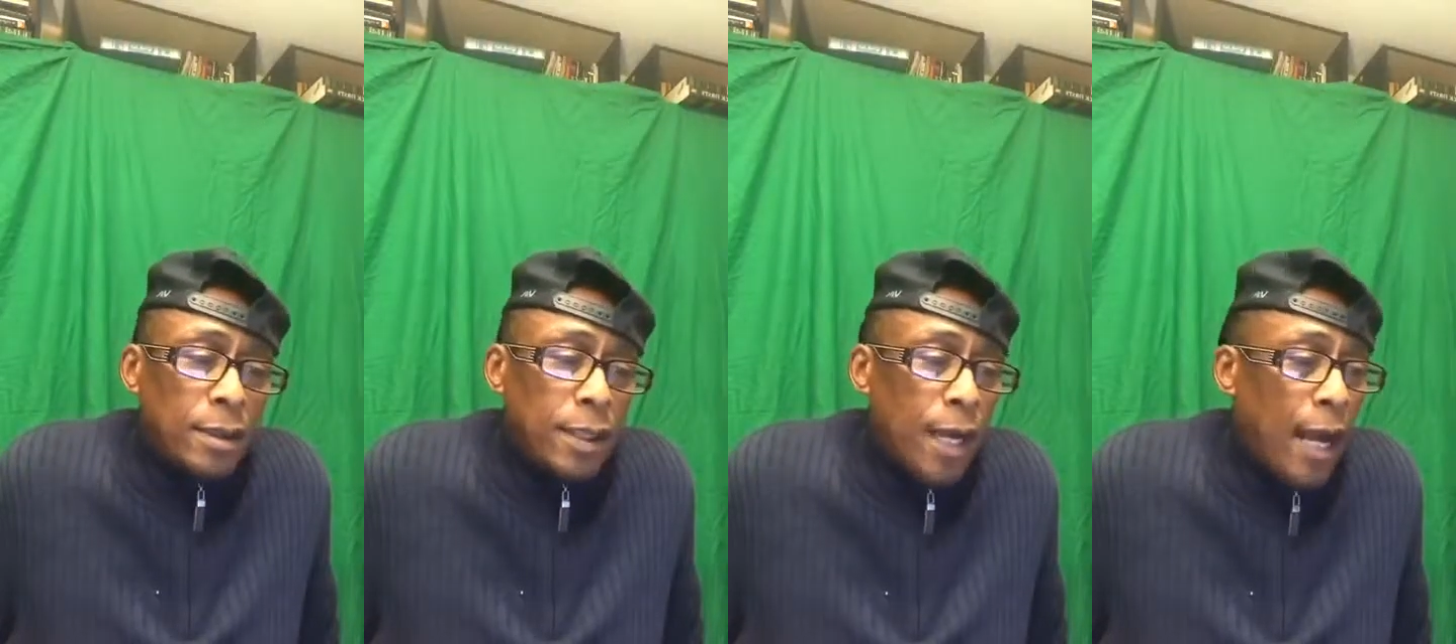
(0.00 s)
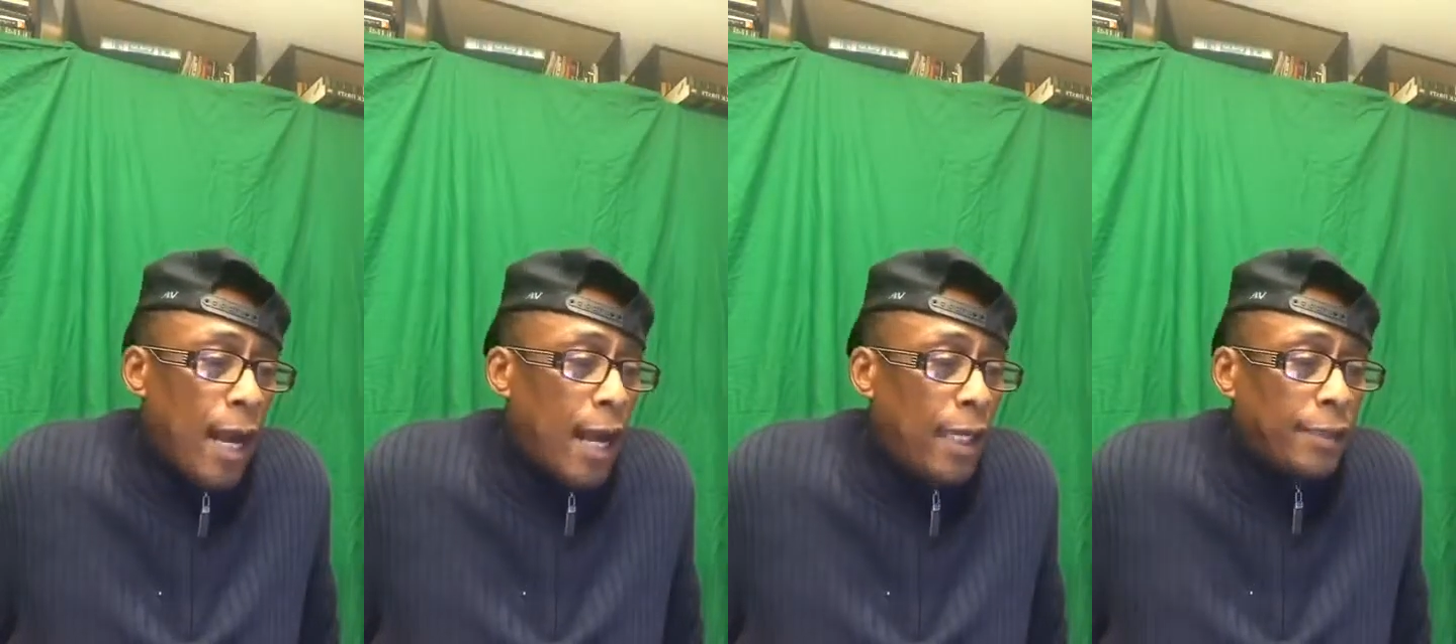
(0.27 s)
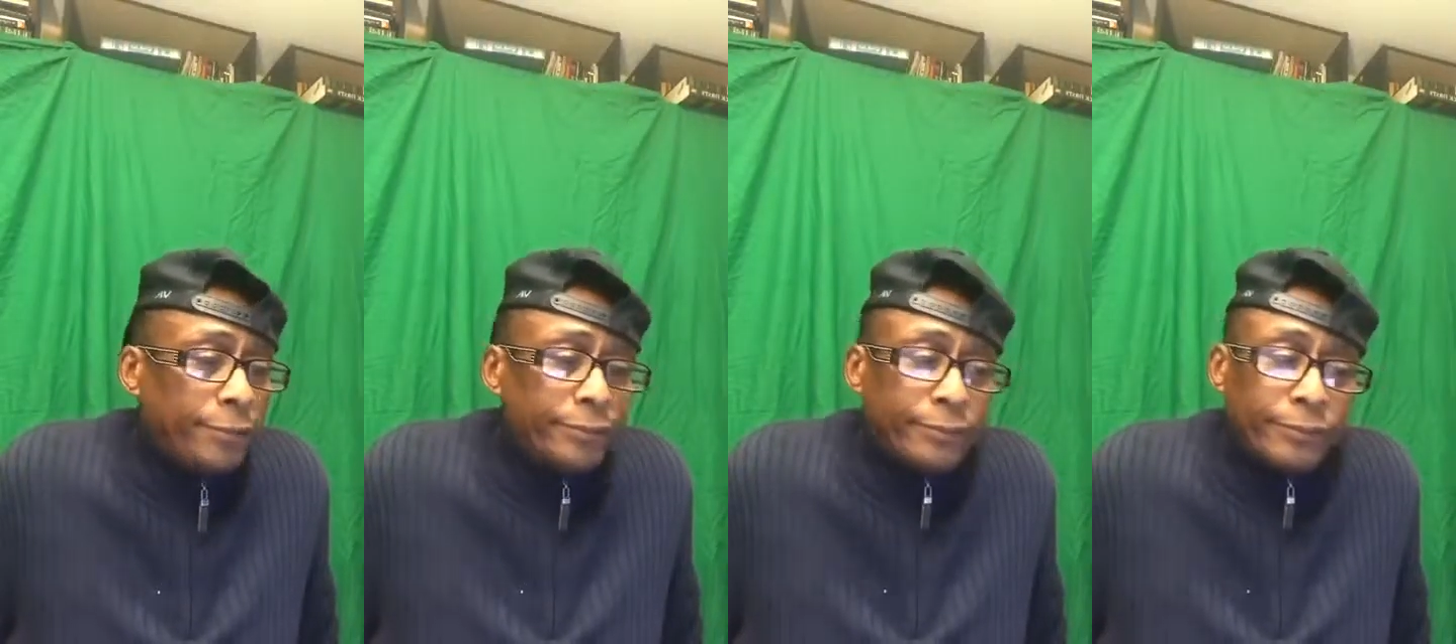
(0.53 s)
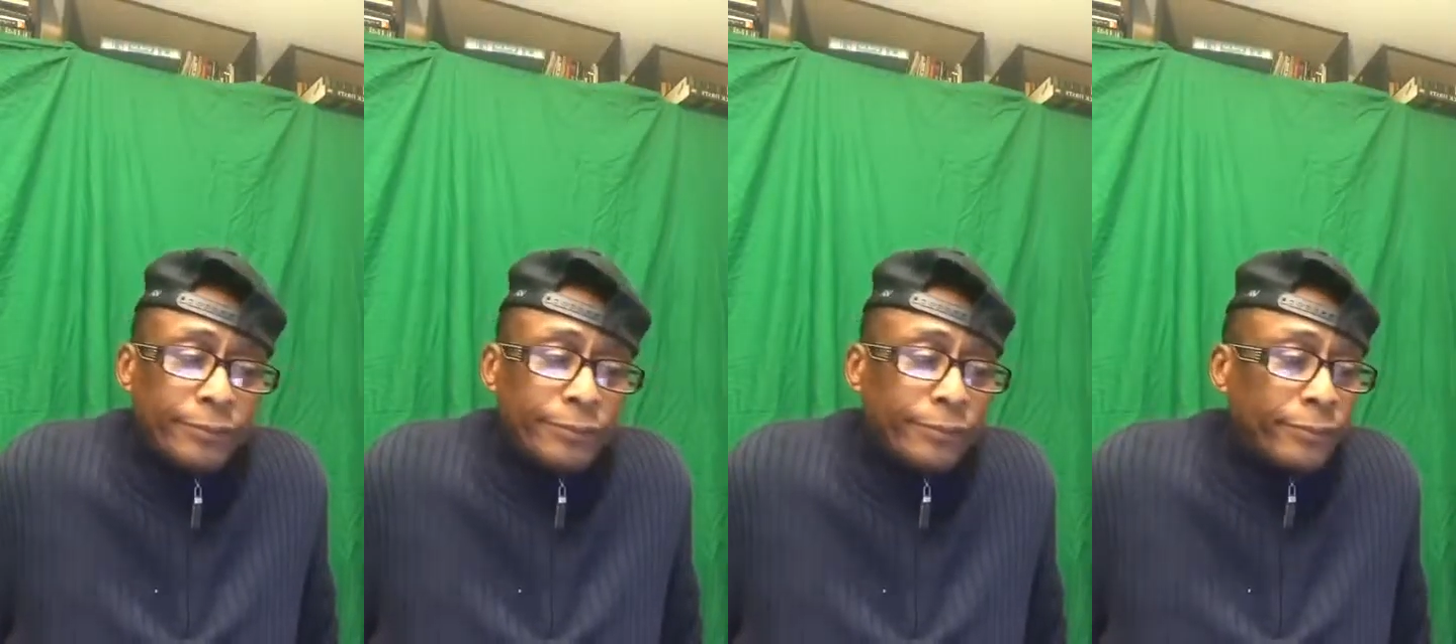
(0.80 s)
All right?
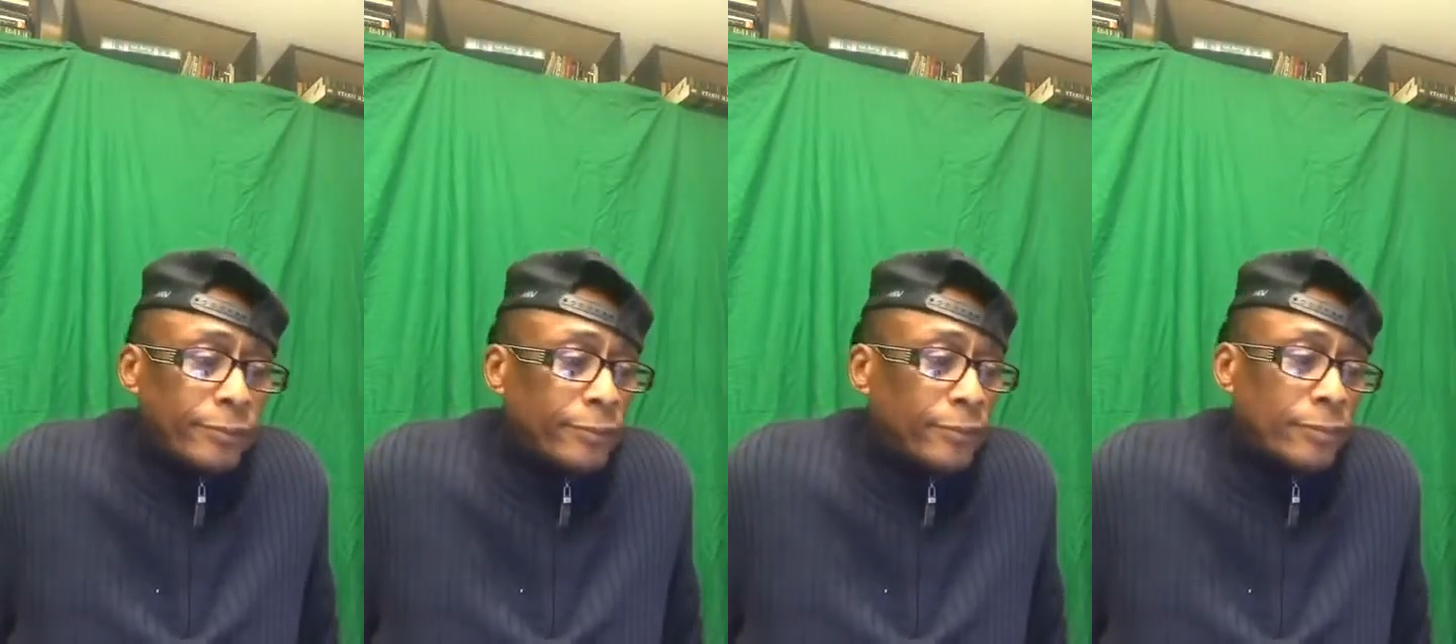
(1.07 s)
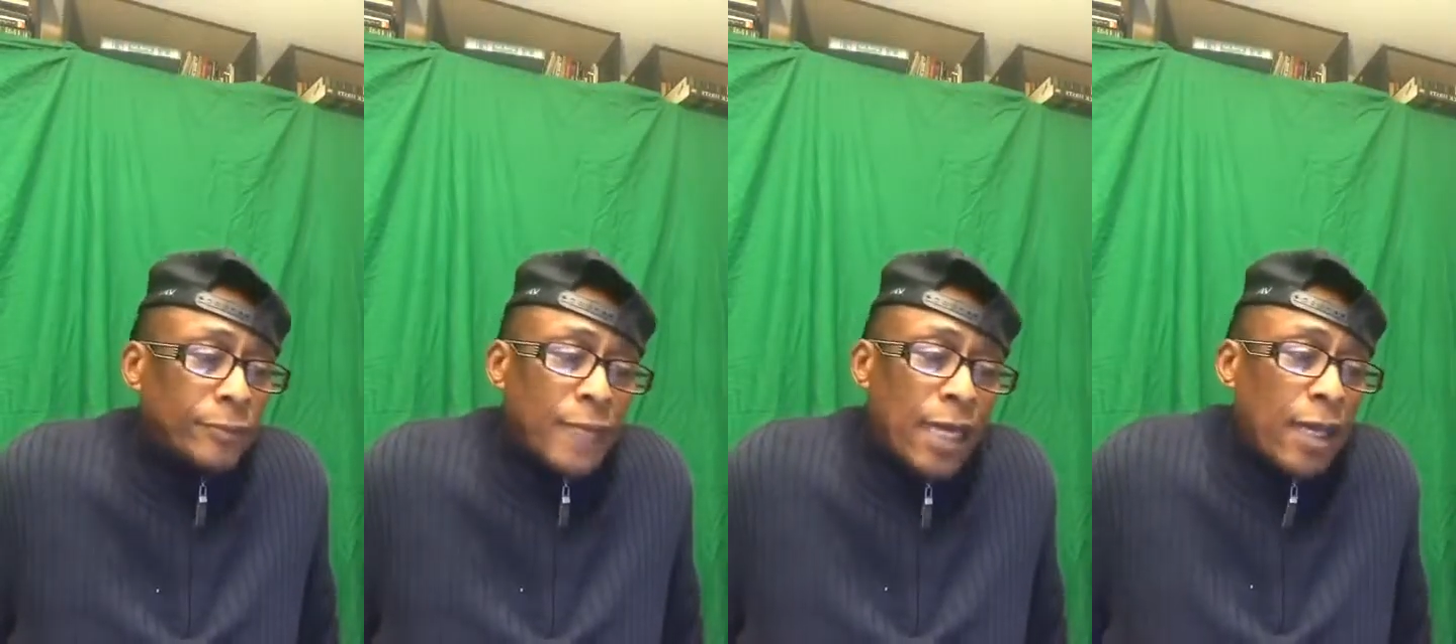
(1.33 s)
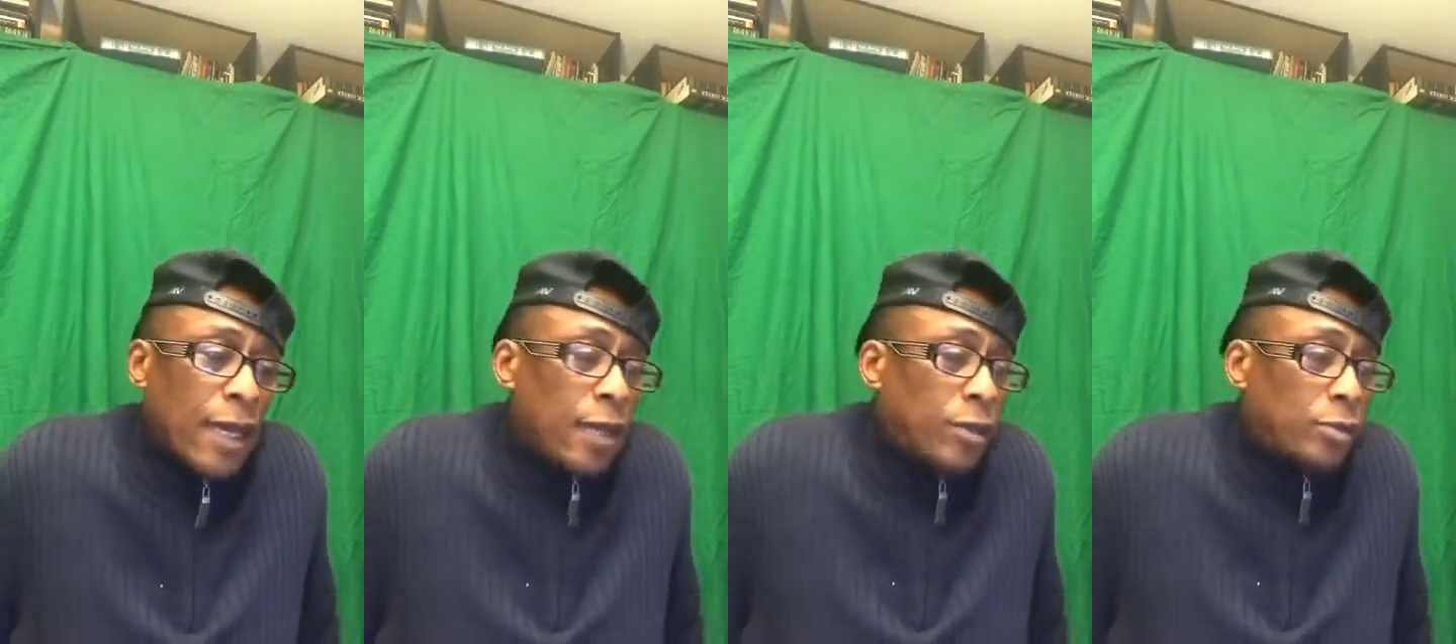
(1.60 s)
I